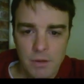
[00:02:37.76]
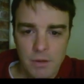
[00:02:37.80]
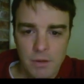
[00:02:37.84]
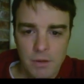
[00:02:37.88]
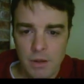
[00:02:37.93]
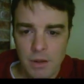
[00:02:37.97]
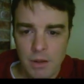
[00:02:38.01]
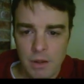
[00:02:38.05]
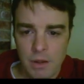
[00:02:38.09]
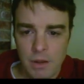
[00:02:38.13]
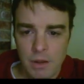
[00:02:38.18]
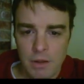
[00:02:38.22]

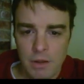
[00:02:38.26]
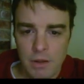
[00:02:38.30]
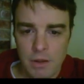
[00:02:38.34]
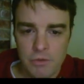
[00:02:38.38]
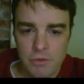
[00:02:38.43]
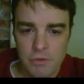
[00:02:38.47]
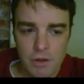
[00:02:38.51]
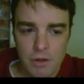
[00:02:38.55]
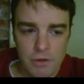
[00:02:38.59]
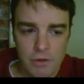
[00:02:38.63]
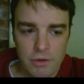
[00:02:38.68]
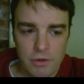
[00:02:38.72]
And
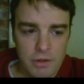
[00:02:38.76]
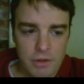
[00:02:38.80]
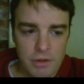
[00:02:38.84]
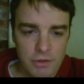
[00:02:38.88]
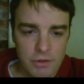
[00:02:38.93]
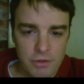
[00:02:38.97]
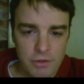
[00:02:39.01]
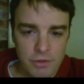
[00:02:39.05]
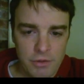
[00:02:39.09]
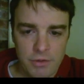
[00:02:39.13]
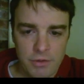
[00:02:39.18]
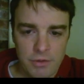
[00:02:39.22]
uh, the other
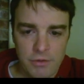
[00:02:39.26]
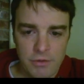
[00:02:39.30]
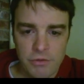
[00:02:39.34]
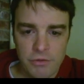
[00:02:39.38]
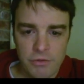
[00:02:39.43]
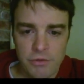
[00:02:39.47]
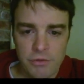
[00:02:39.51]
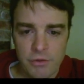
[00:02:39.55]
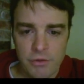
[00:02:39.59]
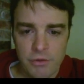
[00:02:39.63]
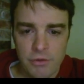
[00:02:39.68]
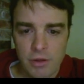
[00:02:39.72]
thing, this
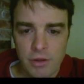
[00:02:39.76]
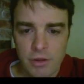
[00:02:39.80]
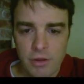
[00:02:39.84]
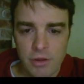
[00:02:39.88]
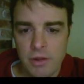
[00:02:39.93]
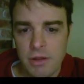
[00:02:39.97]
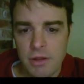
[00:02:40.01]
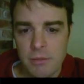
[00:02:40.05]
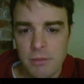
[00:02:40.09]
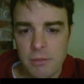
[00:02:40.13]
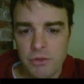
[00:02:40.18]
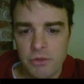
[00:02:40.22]
is a, an
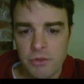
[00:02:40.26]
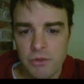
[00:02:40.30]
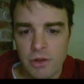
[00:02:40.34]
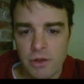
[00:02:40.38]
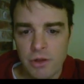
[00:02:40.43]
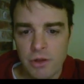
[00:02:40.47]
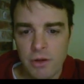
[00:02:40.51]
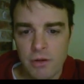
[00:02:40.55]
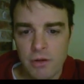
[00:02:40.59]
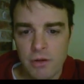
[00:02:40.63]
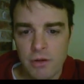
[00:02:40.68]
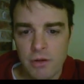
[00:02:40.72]
image
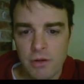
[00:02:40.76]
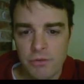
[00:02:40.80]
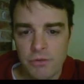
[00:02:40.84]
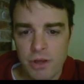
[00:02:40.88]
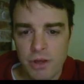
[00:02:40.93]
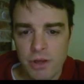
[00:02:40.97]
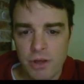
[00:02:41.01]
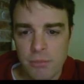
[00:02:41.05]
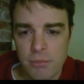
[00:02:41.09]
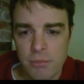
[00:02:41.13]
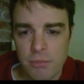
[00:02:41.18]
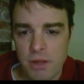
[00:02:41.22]
of the
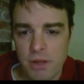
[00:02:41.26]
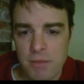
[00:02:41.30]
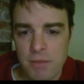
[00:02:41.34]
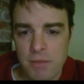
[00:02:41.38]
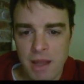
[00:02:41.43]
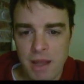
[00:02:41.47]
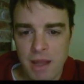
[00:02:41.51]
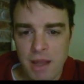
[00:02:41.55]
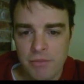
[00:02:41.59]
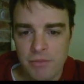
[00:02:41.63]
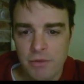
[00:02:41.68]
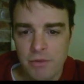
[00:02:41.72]
top of my
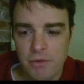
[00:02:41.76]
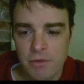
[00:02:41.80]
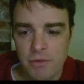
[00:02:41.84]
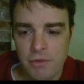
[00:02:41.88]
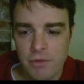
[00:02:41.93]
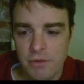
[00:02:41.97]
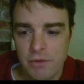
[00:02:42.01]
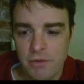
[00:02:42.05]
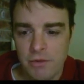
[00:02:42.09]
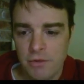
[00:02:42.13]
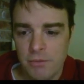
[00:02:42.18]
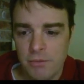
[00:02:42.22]
Mac, the,
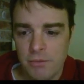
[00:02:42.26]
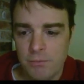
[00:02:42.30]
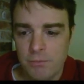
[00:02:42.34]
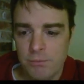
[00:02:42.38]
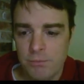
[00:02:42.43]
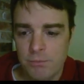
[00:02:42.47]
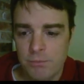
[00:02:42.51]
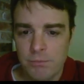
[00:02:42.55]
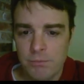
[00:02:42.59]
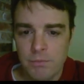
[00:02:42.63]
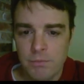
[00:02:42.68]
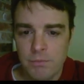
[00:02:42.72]
the
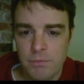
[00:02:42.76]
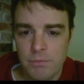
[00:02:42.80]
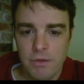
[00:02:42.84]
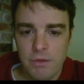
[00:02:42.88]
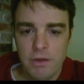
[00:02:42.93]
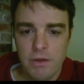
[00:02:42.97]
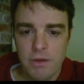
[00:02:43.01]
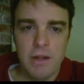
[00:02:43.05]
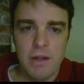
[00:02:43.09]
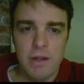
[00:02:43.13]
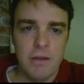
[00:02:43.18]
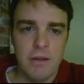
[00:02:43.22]
the
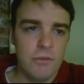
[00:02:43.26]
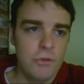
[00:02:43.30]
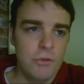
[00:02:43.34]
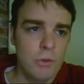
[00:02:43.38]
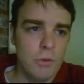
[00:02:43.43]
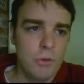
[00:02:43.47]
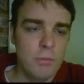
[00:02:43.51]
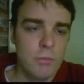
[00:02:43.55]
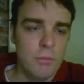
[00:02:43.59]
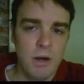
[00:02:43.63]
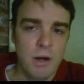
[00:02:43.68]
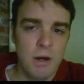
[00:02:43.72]
kind of the
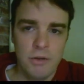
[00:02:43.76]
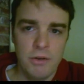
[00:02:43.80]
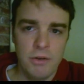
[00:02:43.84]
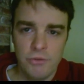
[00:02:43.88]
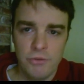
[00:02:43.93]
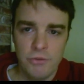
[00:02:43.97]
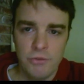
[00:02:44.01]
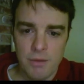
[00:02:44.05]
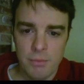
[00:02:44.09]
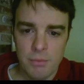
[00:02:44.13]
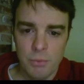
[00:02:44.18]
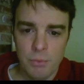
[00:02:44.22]
toolbar at the
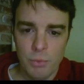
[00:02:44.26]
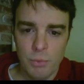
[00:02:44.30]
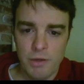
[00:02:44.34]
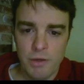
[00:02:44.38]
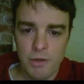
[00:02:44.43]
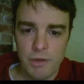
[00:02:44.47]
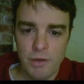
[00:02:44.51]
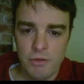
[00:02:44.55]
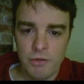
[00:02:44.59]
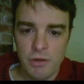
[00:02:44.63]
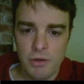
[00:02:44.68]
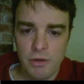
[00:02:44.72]
top or
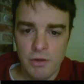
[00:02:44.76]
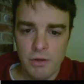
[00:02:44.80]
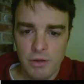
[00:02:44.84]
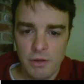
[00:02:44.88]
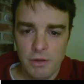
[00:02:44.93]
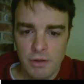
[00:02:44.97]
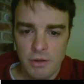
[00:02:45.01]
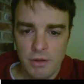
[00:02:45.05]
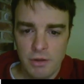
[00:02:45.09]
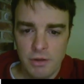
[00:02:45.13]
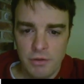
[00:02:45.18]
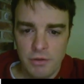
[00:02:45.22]
whatever.
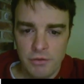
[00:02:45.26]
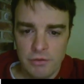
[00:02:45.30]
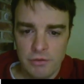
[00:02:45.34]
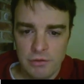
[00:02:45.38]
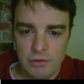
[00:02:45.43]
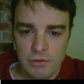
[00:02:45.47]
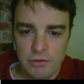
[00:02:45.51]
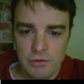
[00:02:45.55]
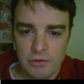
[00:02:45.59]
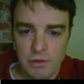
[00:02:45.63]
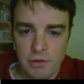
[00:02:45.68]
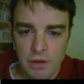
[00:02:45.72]
This
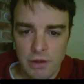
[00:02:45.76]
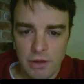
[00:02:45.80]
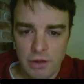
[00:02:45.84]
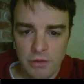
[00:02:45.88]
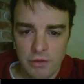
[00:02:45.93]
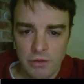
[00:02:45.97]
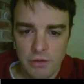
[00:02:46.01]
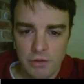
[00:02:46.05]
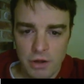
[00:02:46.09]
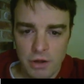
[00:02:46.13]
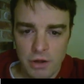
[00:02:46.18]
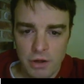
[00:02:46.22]
little uh,
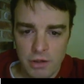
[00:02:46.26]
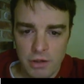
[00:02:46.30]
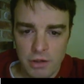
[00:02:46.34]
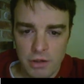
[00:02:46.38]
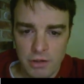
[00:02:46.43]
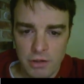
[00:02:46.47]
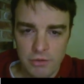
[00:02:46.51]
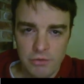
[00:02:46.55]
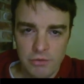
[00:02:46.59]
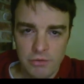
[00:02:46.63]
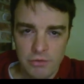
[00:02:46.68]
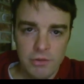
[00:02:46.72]
target
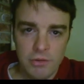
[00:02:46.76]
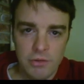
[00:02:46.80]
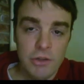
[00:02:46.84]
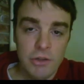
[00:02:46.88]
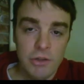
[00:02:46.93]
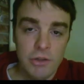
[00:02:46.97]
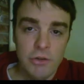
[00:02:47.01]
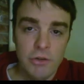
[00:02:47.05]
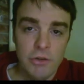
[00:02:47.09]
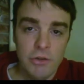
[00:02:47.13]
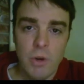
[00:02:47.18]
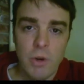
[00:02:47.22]
is a
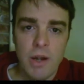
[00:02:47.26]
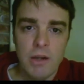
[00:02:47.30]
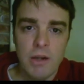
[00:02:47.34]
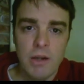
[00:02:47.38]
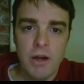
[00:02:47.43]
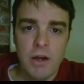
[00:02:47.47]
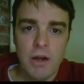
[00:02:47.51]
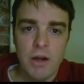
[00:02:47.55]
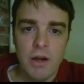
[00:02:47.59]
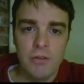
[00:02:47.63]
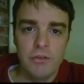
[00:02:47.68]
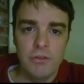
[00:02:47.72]
new
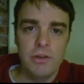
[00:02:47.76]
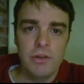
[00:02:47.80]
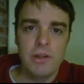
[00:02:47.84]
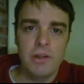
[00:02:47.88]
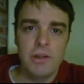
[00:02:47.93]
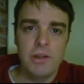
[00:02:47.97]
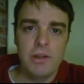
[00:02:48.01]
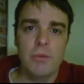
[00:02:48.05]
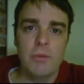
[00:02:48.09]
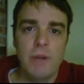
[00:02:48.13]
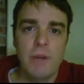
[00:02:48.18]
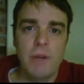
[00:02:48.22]
icon, so you can
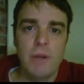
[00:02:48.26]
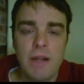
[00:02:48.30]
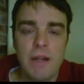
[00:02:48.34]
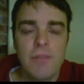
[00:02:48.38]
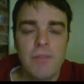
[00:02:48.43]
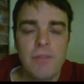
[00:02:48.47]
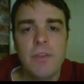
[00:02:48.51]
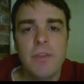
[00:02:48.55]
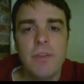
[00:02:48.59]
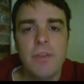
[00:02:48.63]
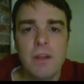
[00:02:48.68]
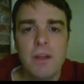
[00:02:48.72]
get right at
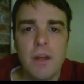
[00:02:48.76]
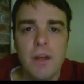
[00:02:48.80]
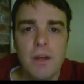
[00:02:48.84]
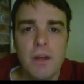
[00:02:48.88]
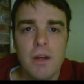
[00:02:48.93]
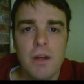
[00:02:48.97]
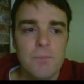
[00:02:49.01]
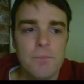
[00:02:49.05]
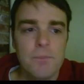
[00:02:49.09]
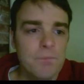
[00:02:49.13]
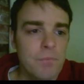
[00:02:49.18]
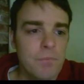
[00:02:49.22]
the uh,
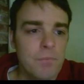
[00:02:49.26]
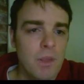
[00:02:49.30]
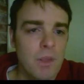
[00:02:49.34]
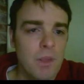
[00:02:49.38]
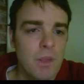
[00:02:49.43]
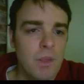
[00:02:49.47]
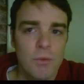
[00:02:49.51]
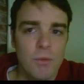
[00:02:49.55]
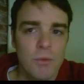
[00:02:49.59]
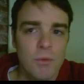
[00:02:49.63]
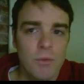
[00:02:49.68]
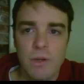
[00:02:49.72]

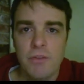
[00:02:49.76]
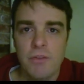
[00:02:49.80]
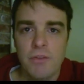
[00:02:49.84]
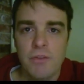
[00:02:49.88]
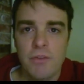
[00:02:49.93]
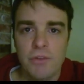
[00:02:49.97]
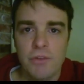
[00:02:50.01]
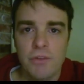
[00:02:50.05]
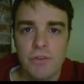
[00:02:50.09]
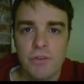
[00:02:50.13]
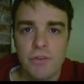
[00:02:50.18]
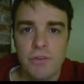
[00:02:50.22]
right at the
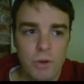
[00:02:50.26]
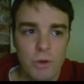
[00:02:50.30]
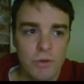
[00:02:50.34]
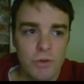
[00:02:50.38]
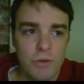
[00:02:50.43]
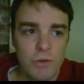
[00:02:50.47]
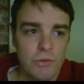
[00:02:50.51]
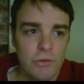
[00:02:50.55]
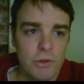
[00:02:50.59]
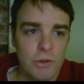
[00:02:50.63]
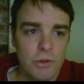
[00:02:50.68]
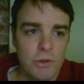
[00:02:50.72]
software,
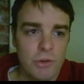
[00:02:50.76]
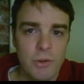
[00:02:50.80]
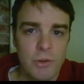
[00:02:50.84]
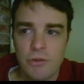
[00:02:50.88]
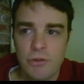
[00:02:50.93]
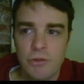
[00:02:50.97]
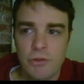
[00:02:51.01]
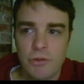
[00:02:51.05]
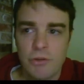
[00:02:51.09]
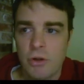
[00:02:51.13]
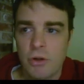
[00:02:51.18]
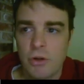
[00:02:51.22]
so you don't have to
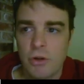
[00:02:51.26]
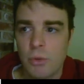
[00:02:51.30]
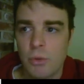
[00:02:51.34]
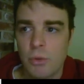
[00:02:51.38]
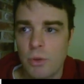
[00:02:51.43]
go.